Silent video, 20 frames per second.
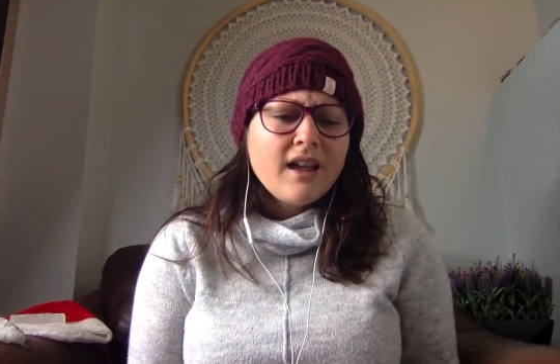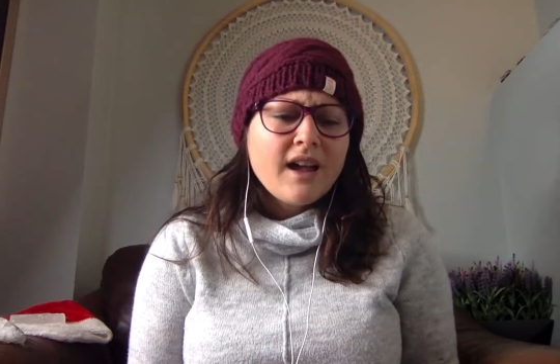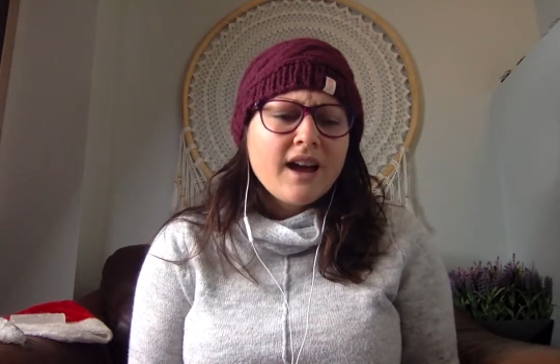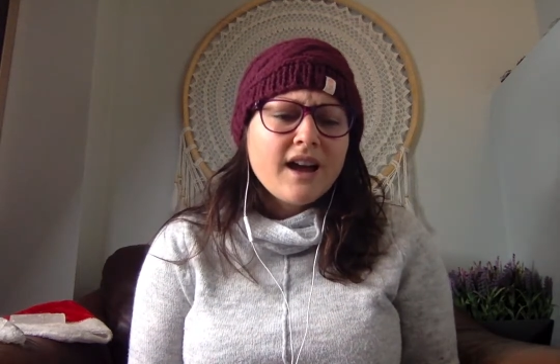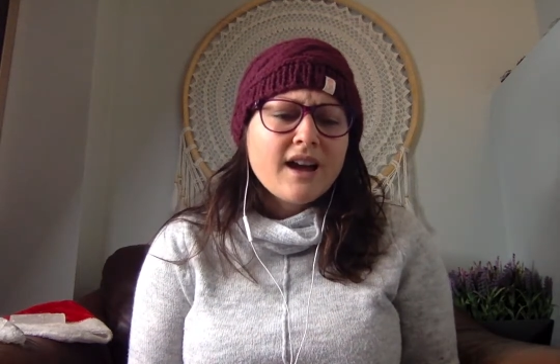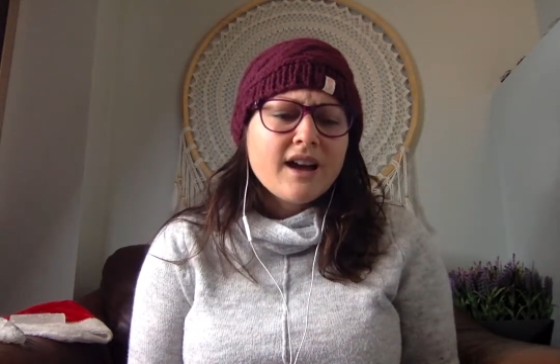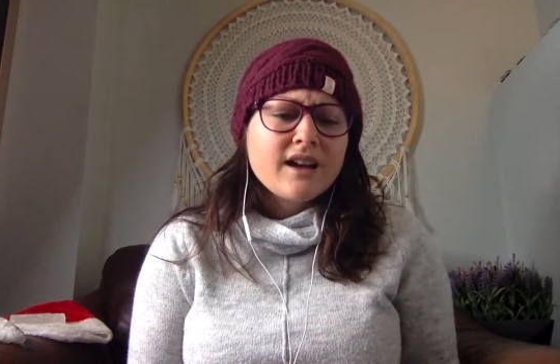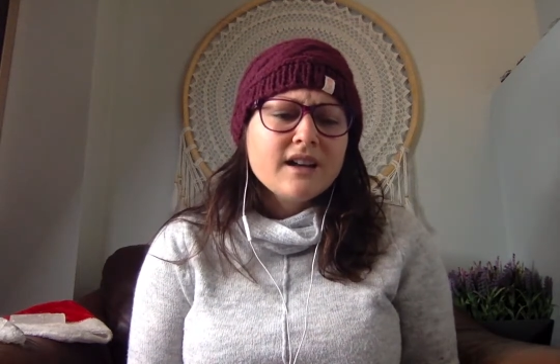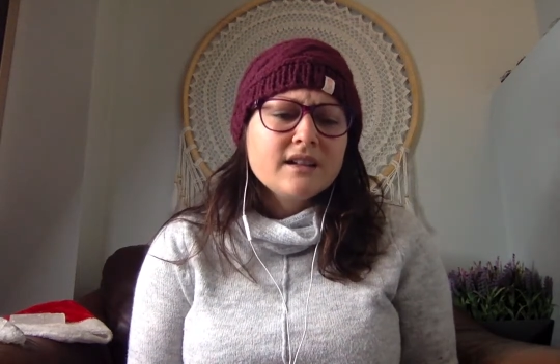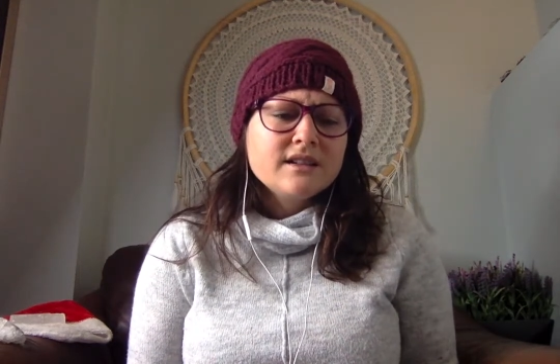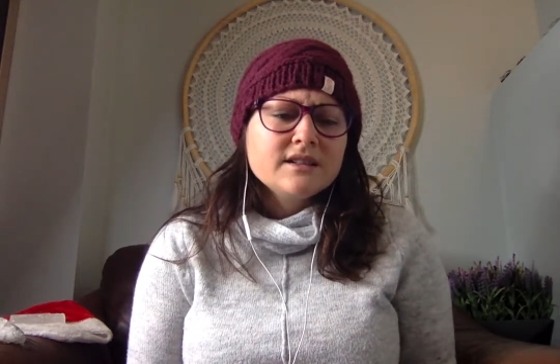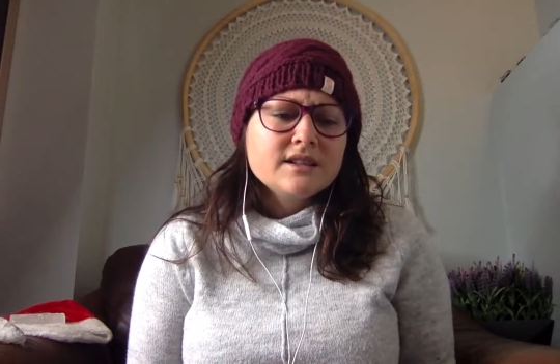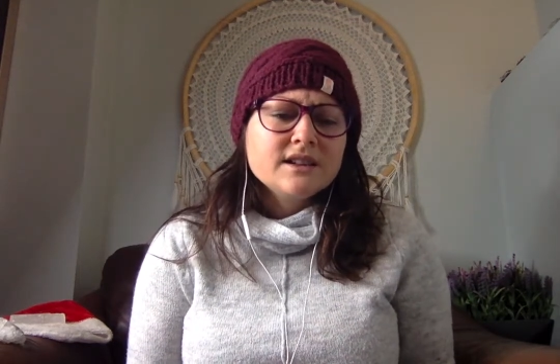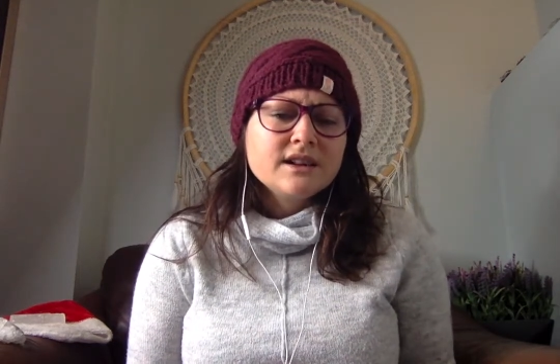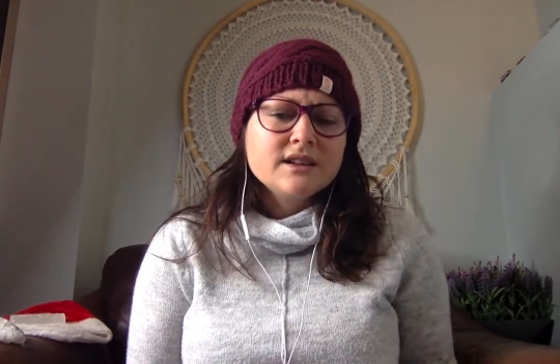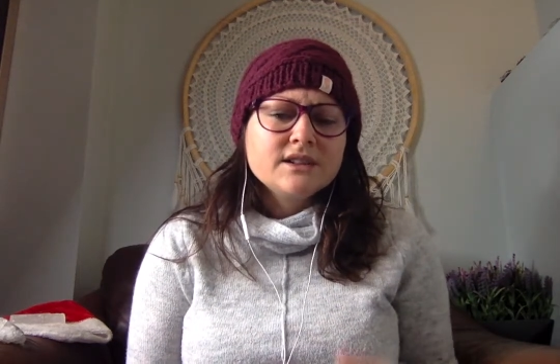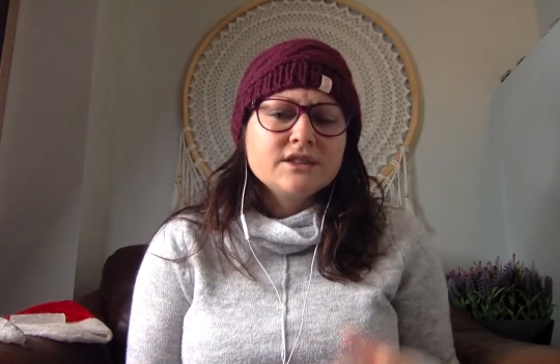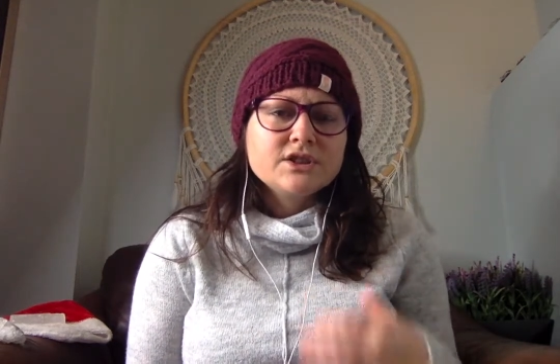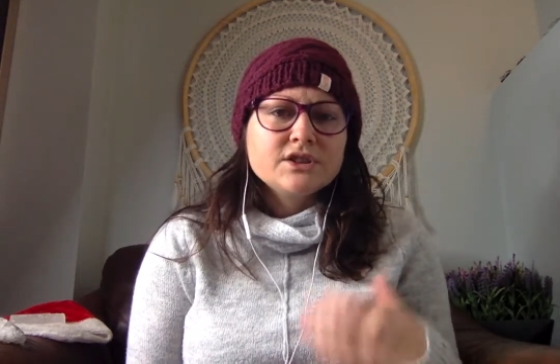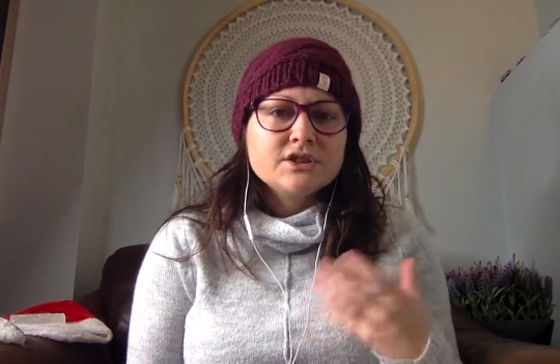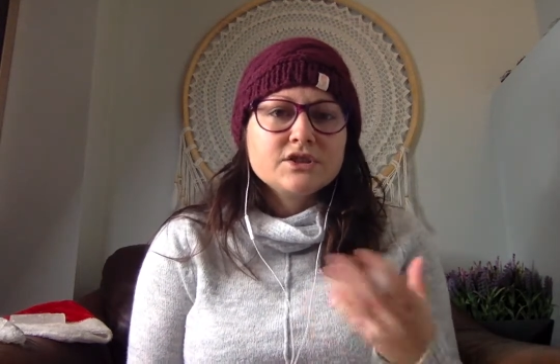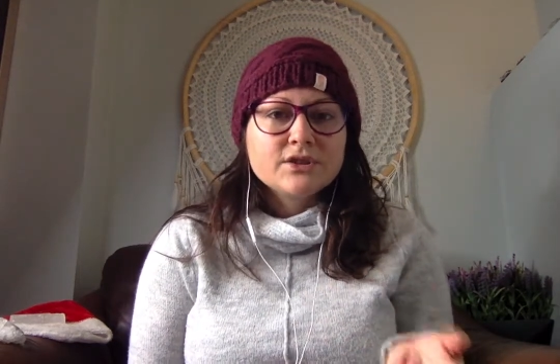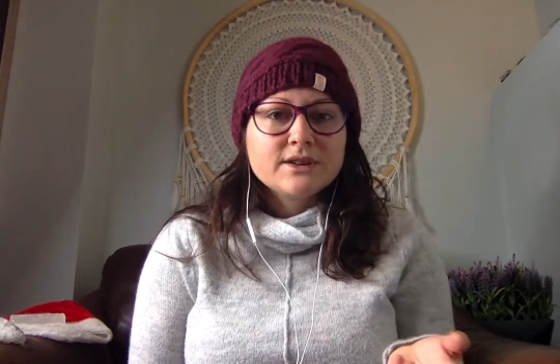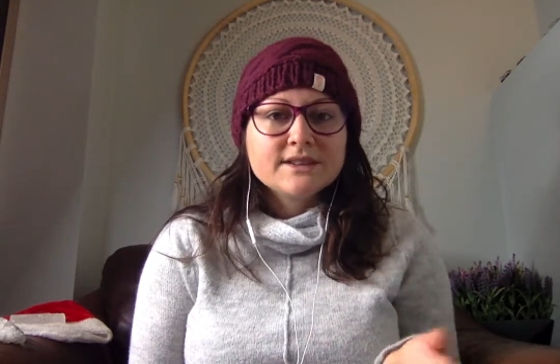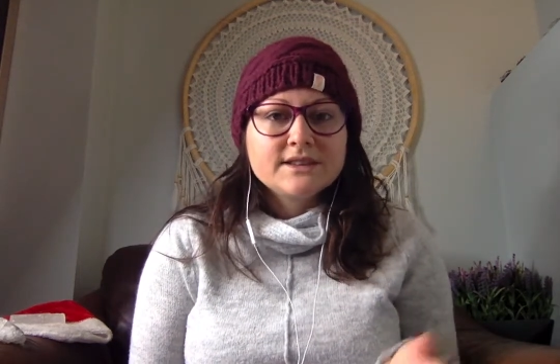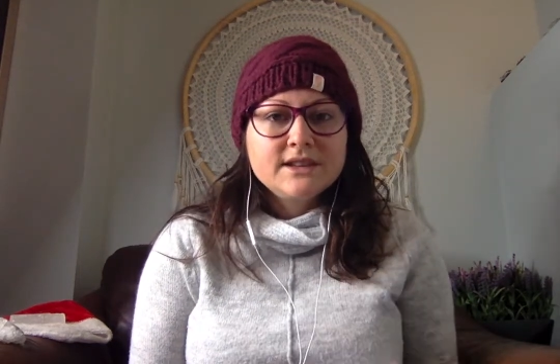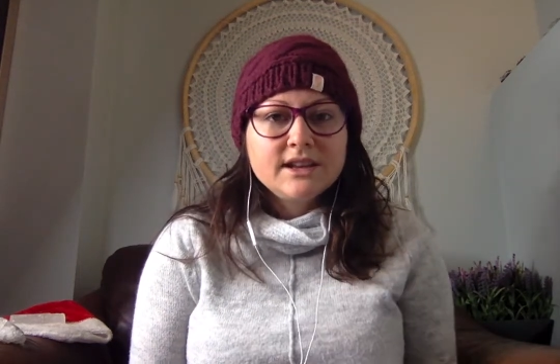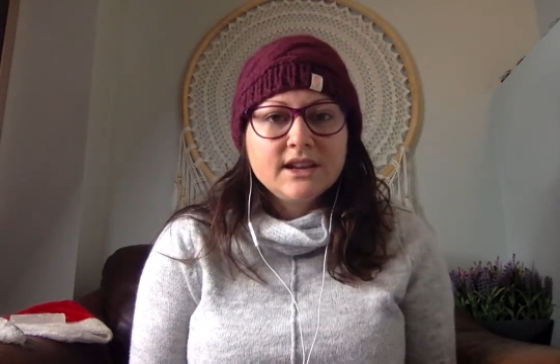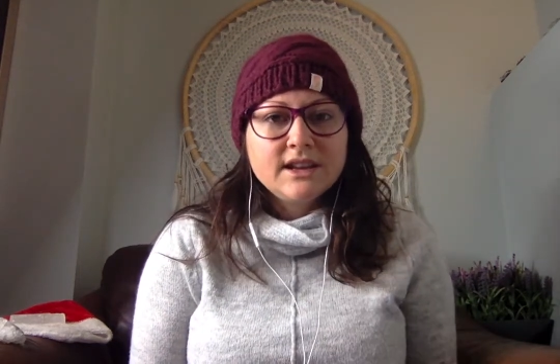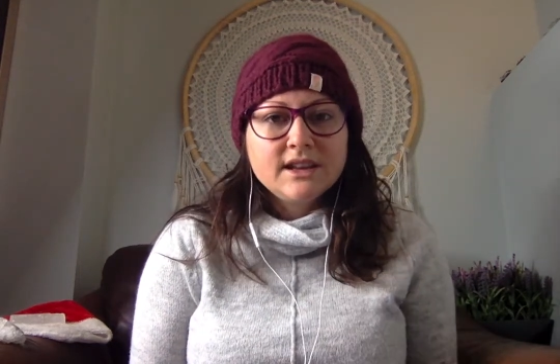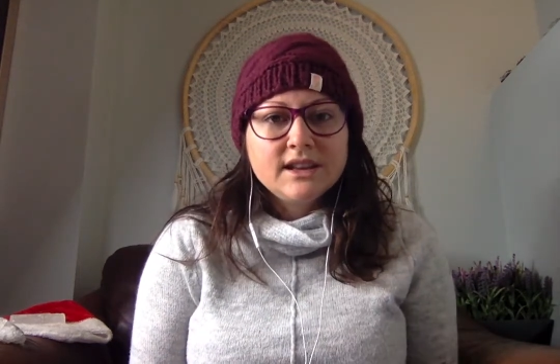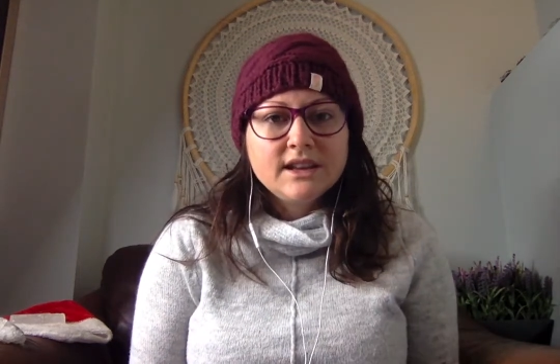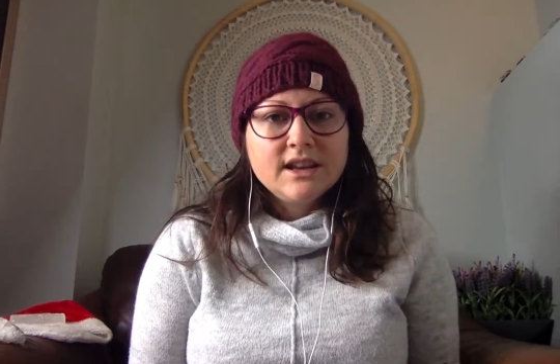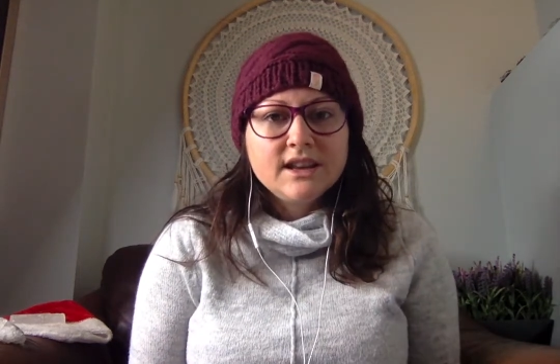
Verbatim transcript: and uh, just trusting it